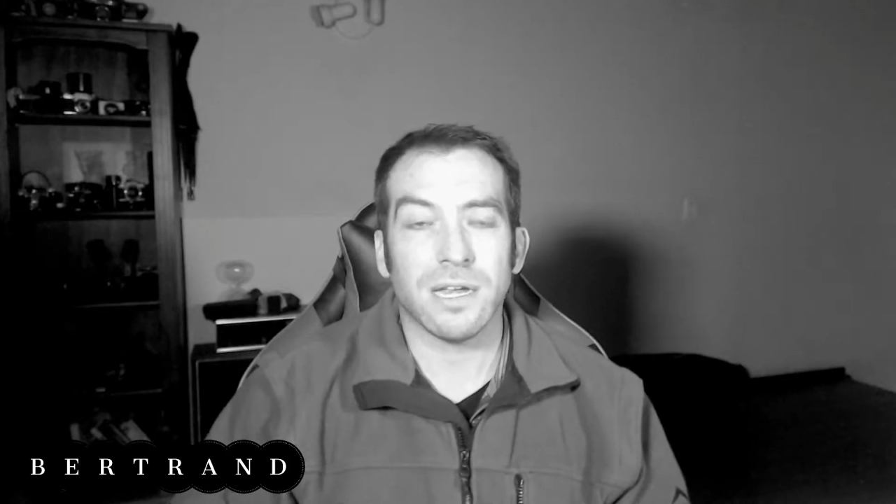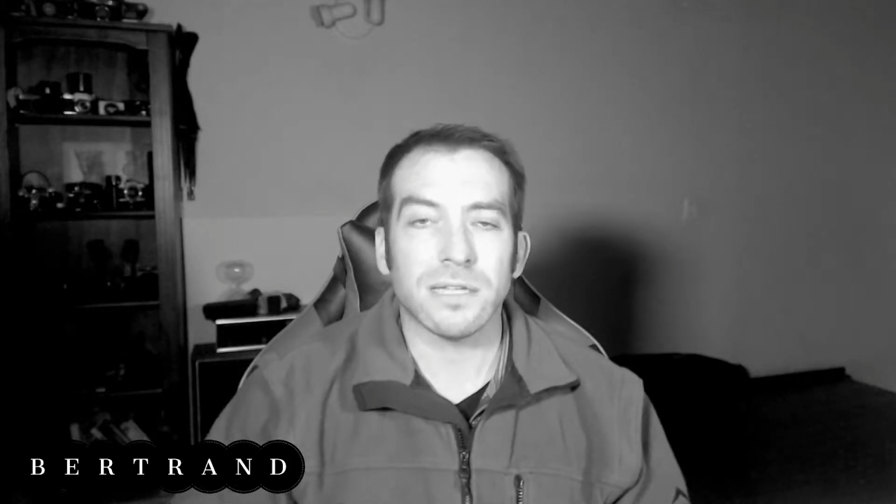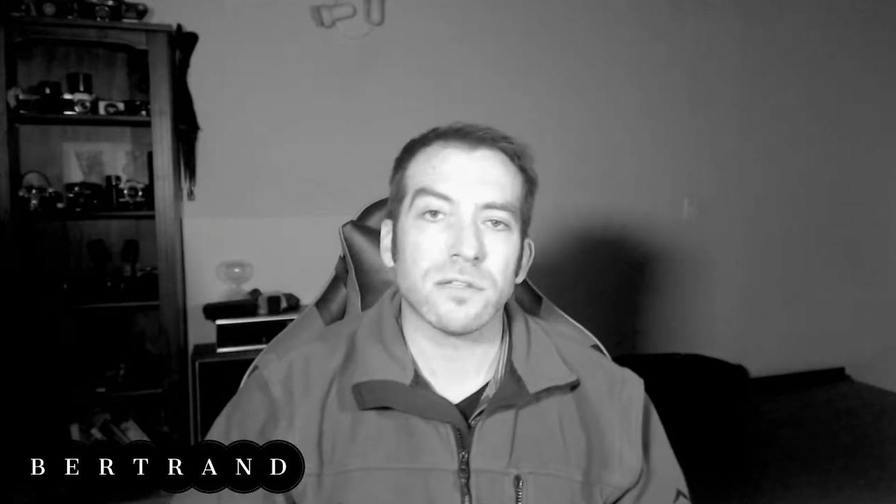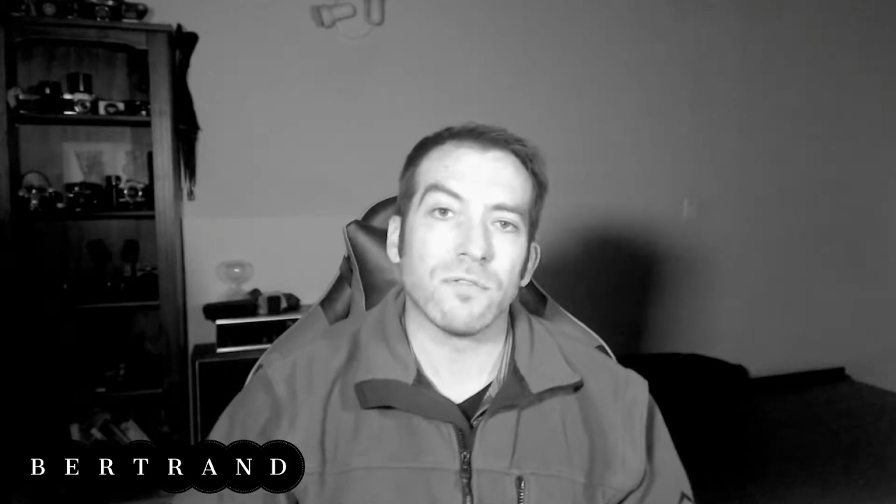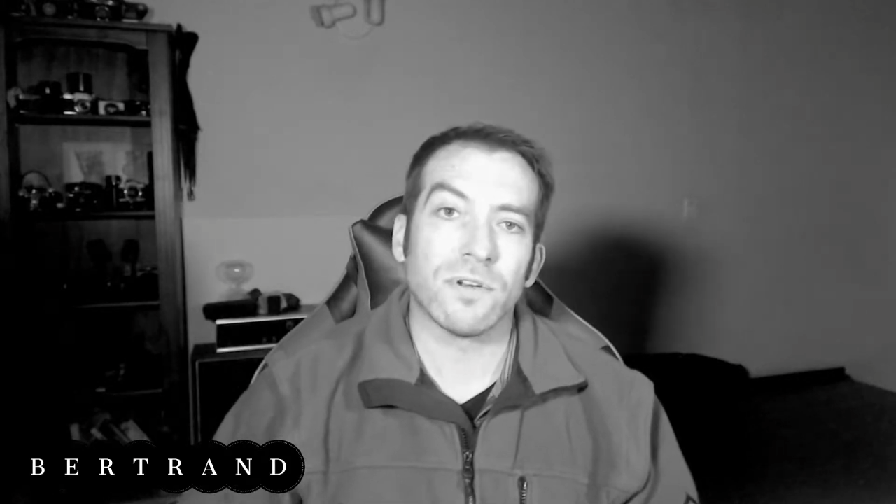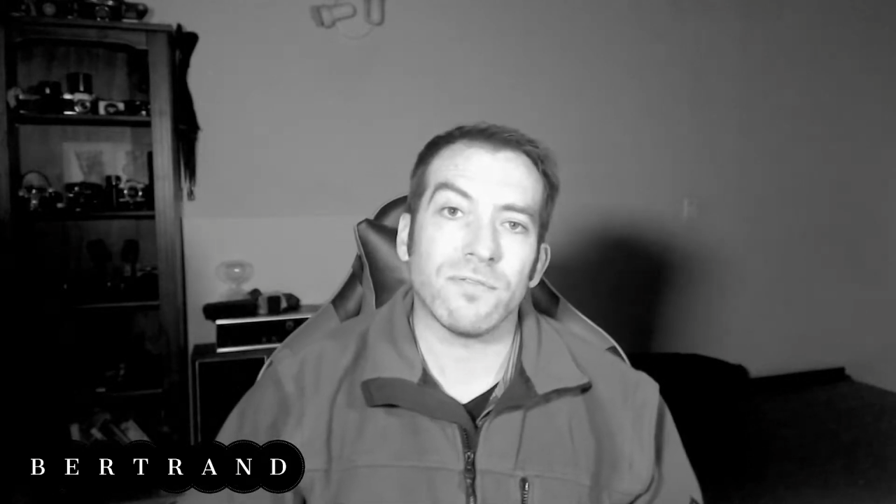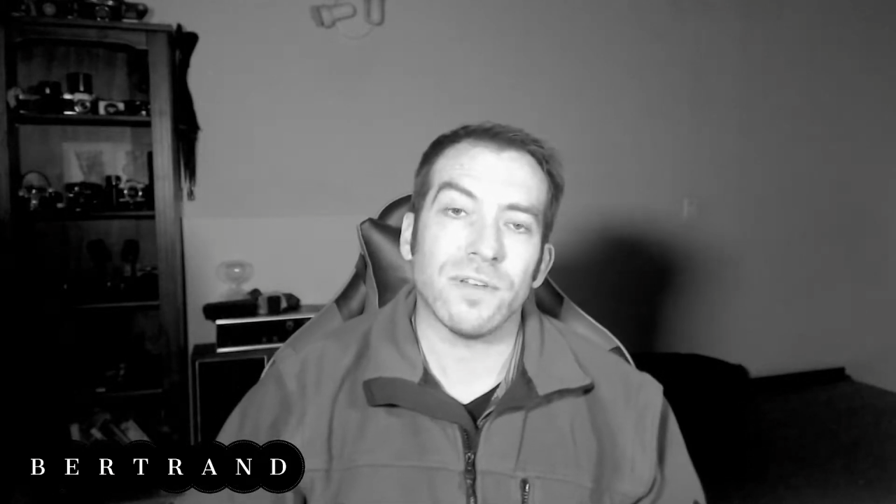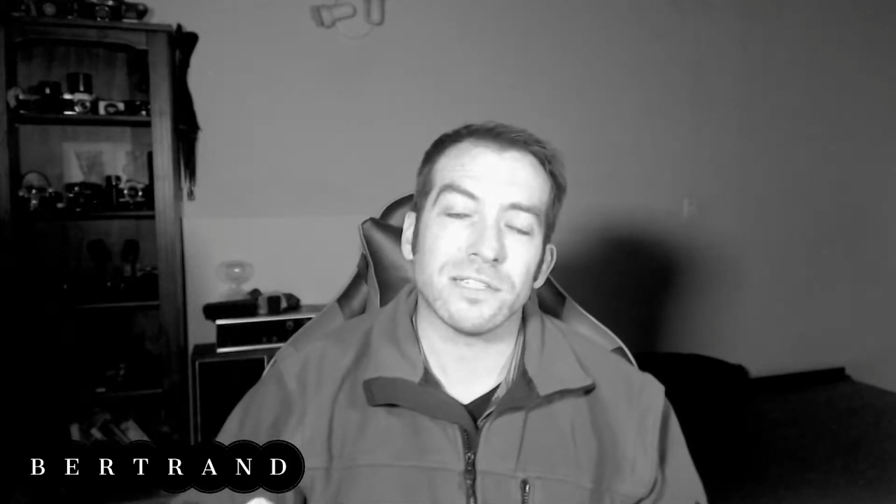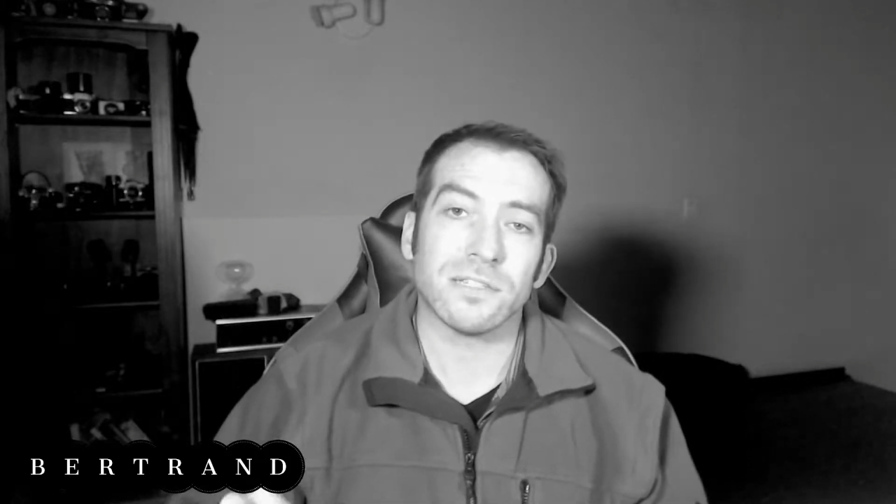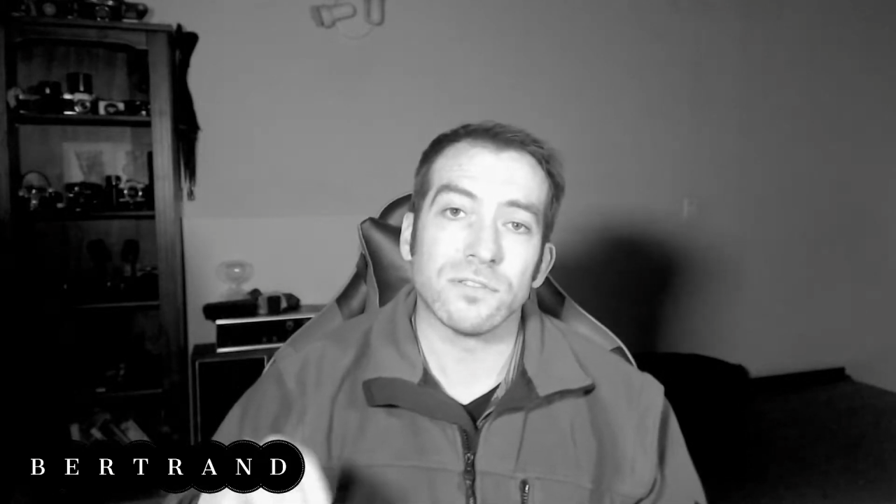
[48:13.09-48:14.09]
Nick Silver
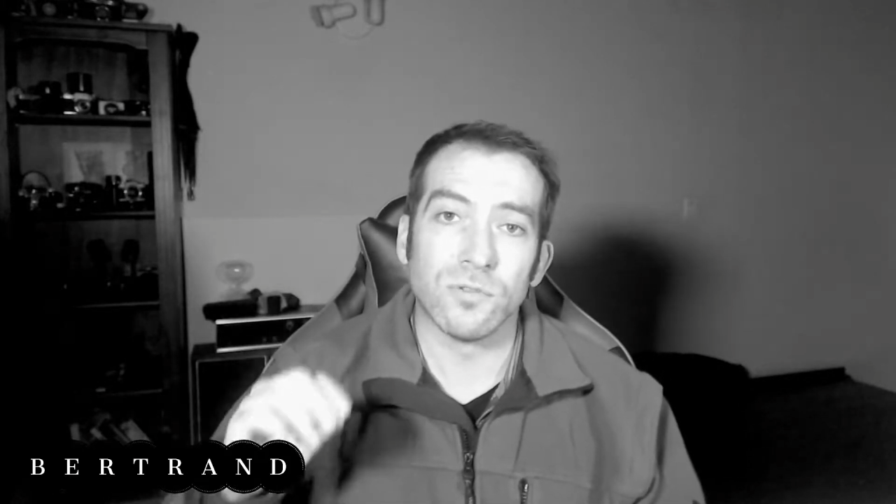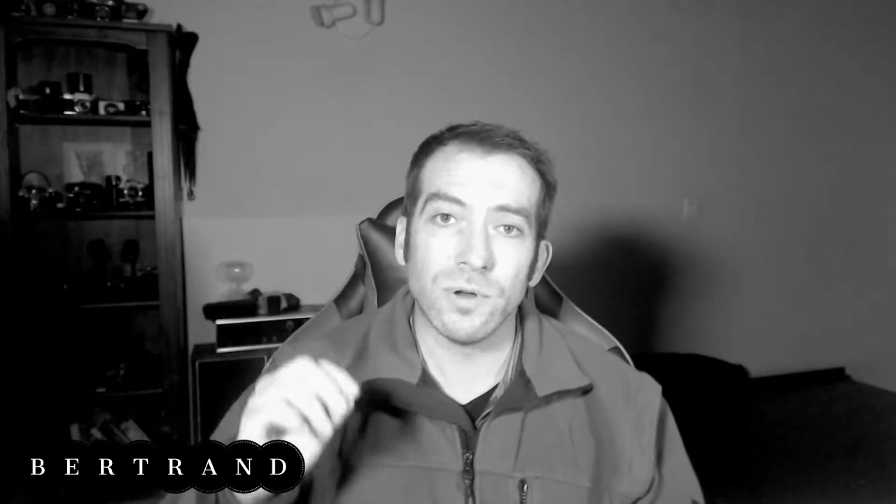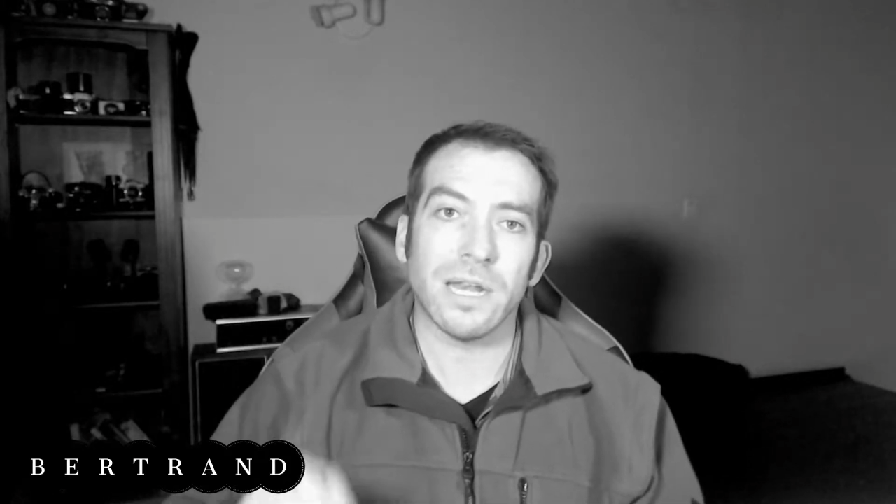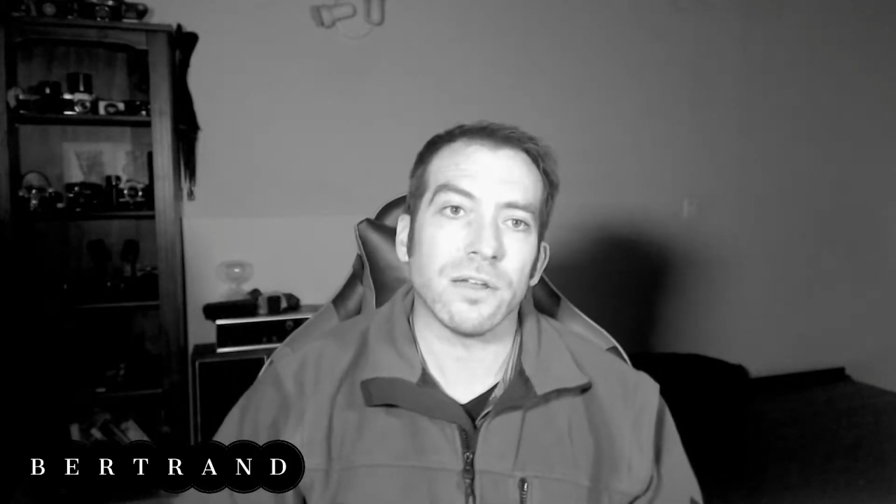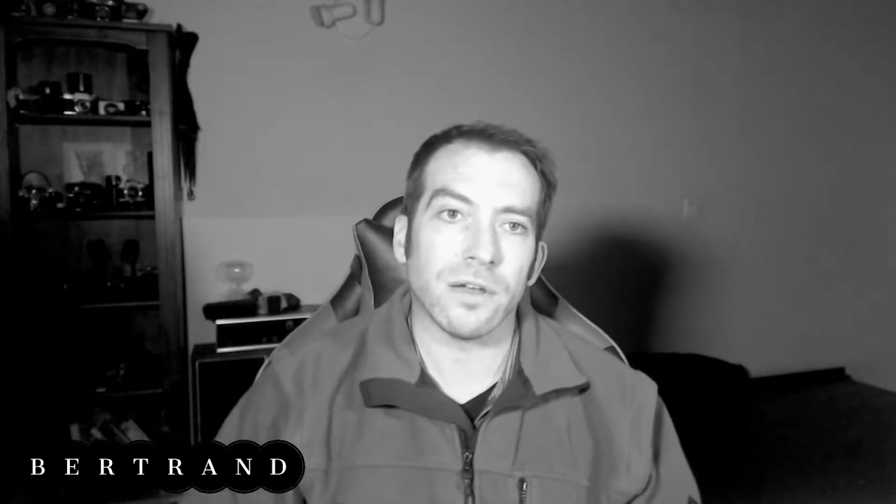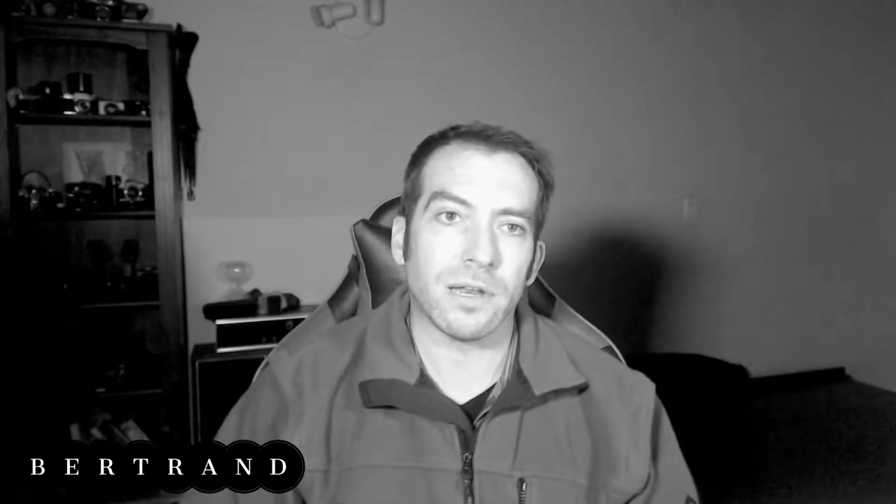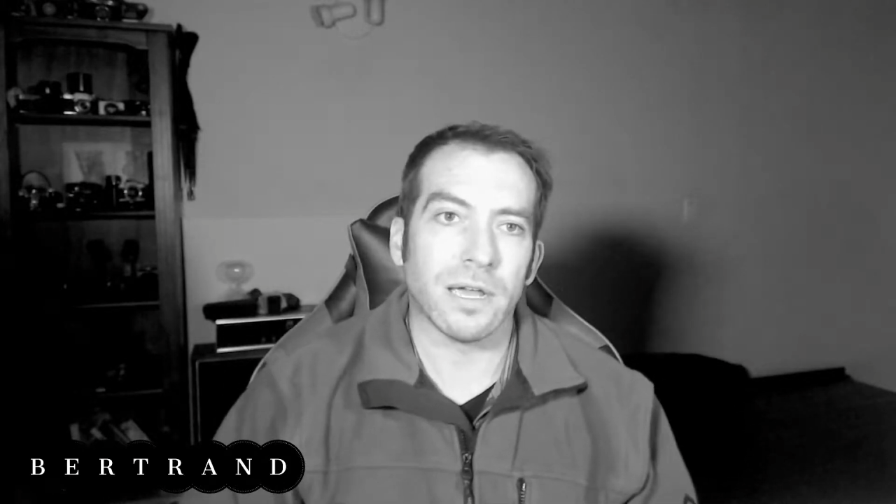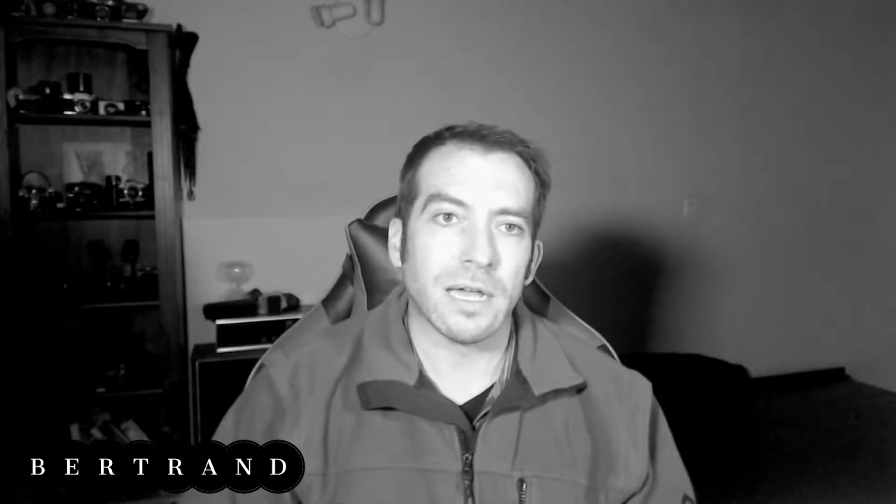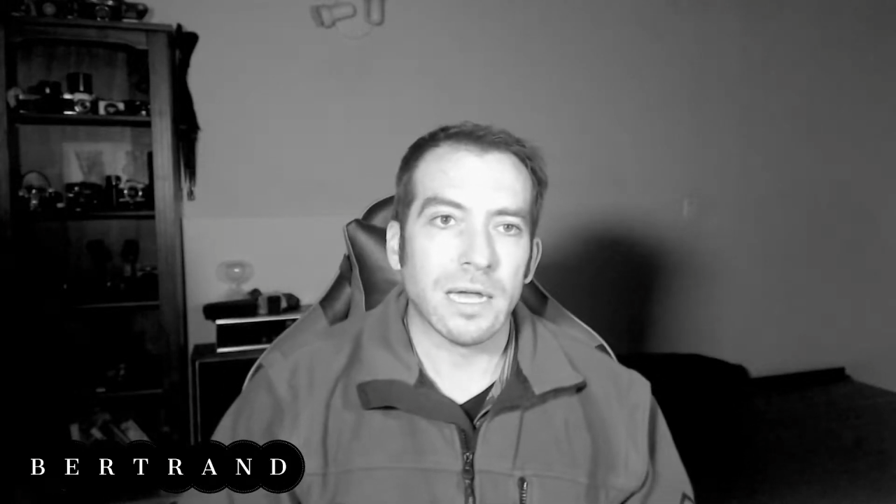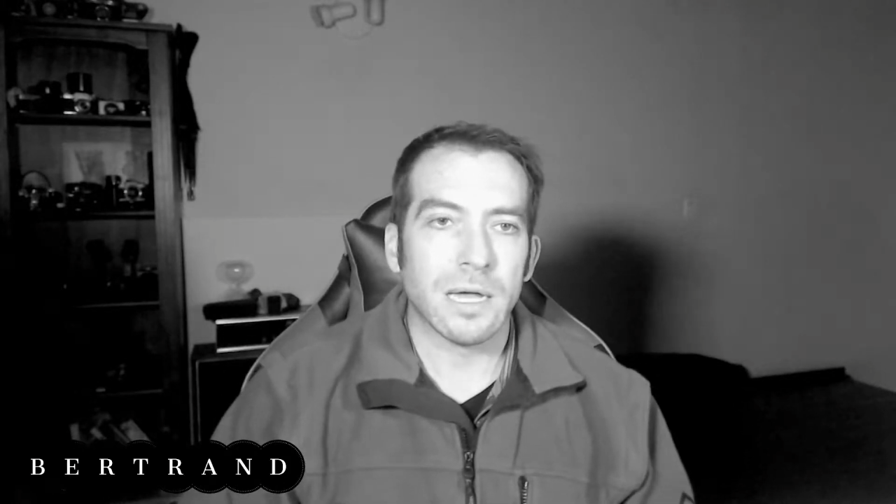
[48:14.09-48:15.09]
effects is really good.